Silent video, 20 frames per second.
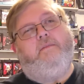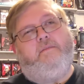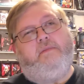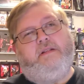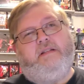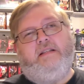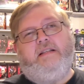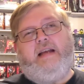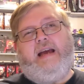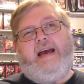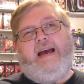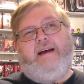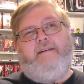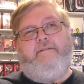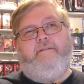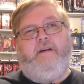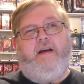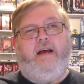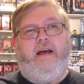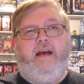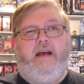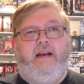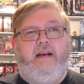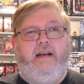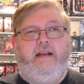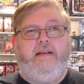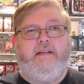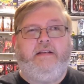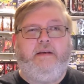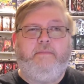staff and
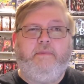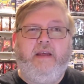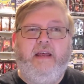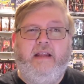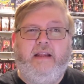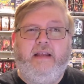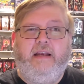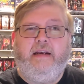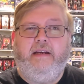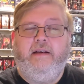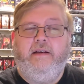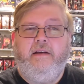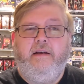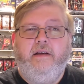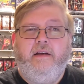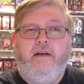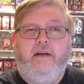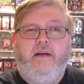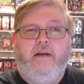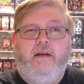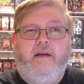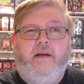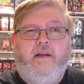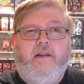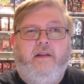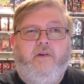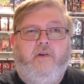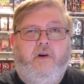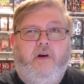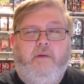ends up killing,
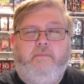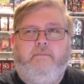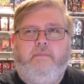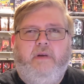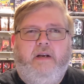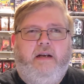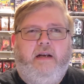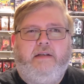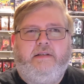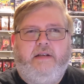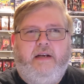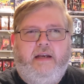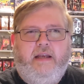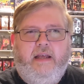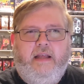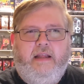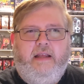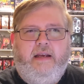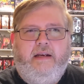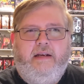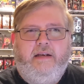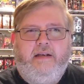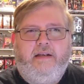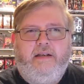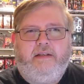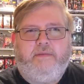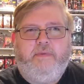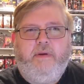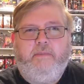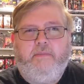or I guess not killing,
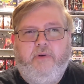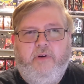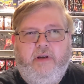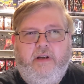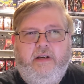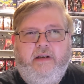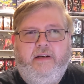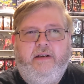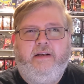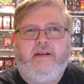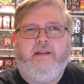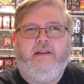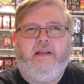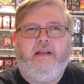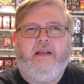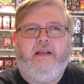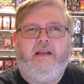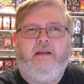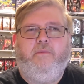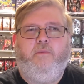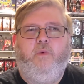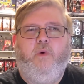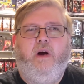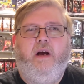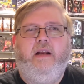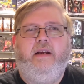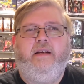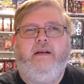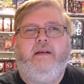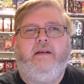dismembering the
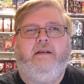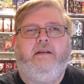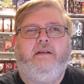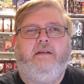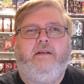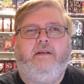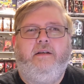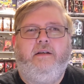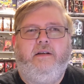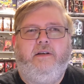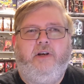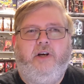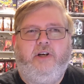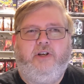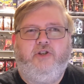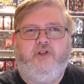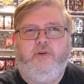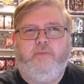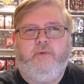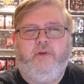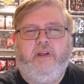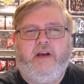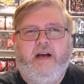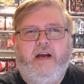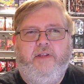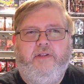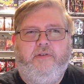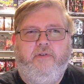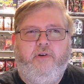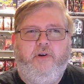one dark trooper that
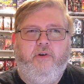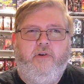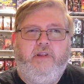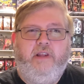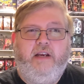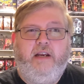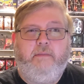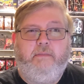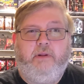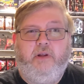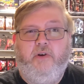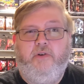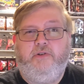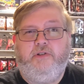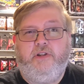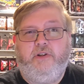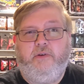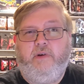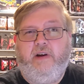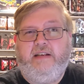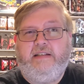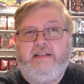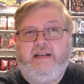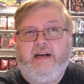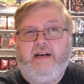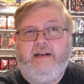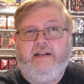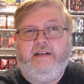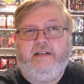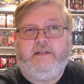got through, and then he blows the rest
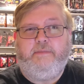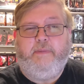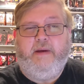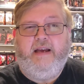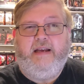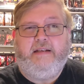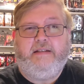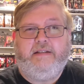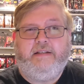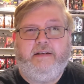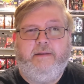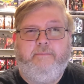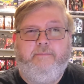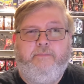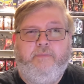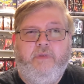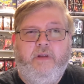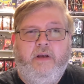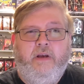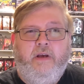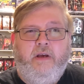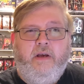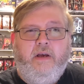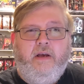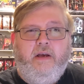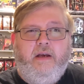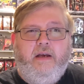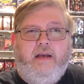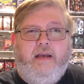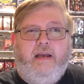out into space.
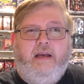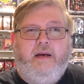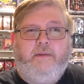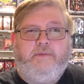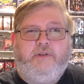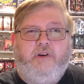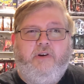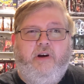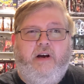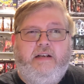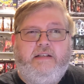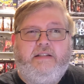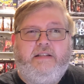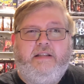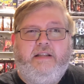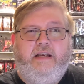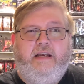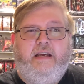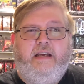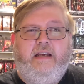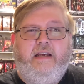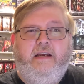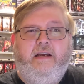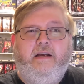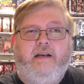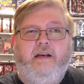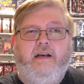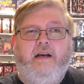He comes across the